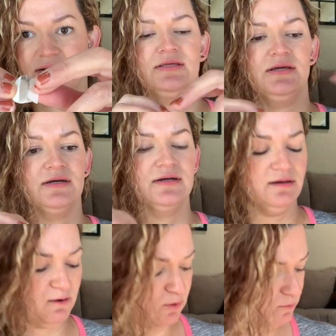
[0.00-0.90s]
I think,
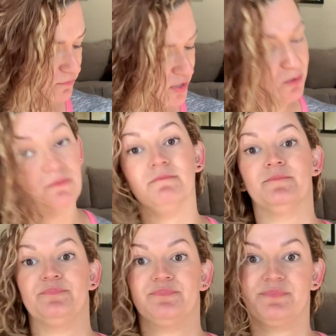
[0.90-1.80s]
oh no,
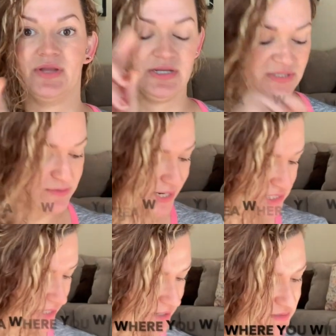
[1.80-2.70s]

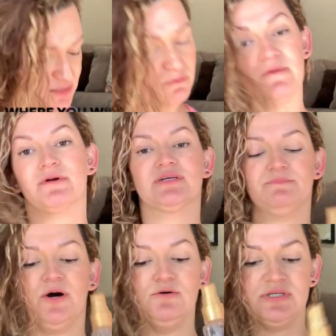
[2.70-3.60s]
scratch that. So what we're
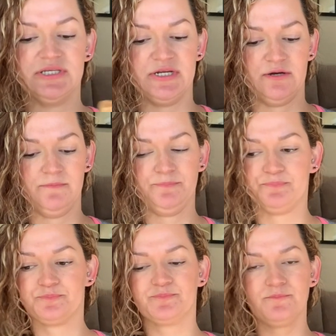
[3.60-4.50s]
supposed to do,
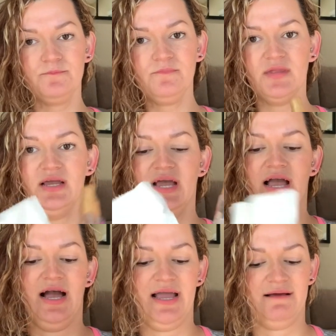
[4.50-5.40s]

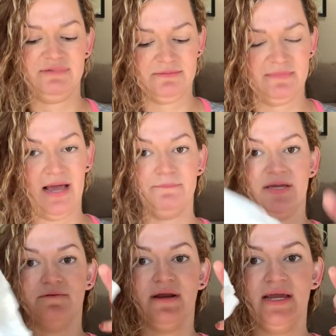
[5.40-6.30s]
I have some
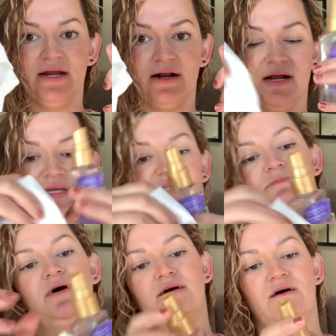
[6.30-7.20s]
napkin right here and
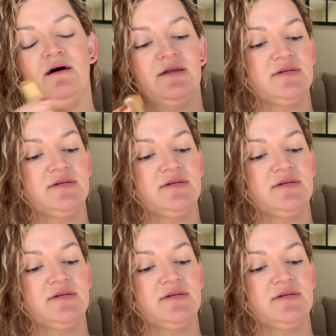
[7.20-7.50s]
some alcohol.